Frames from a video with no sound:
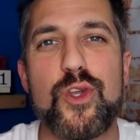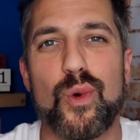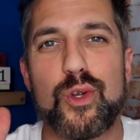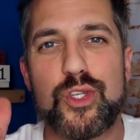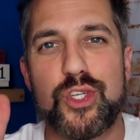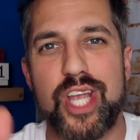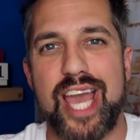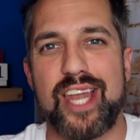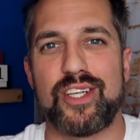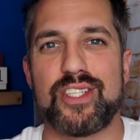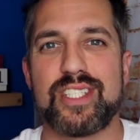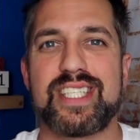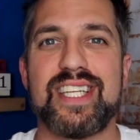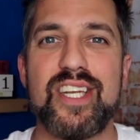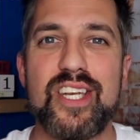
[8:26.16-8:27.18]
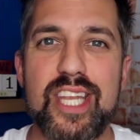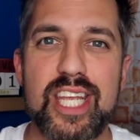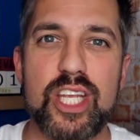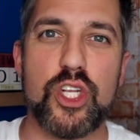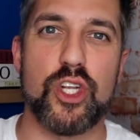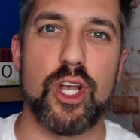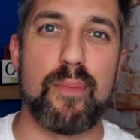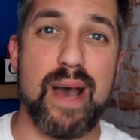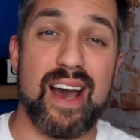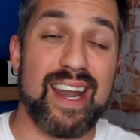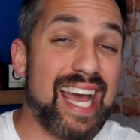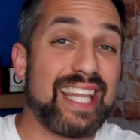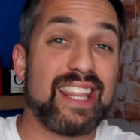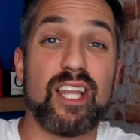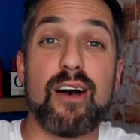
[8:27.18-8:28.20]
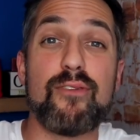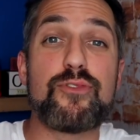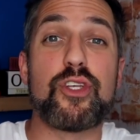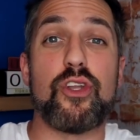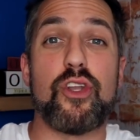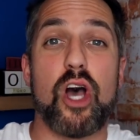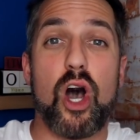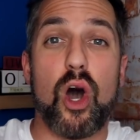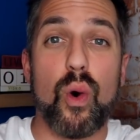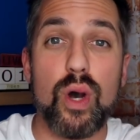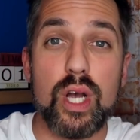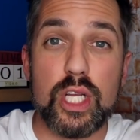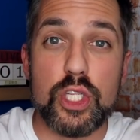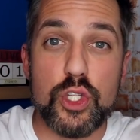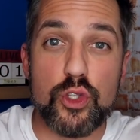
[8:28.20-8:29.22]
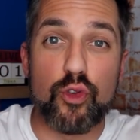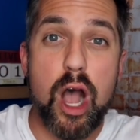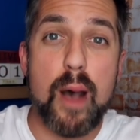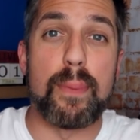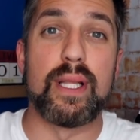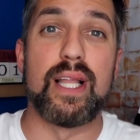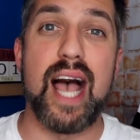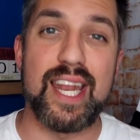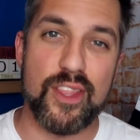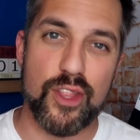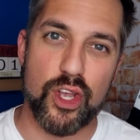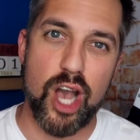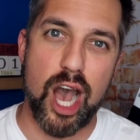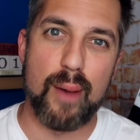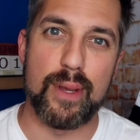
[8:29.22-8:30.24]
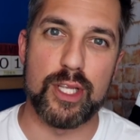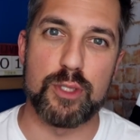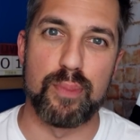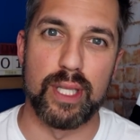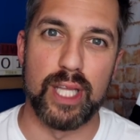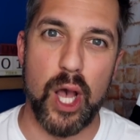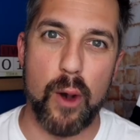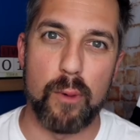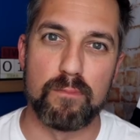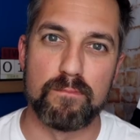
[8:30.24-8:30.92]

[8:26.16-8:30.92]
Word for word: your channel's niche about? I'd love to know. Drop a line in the comments below.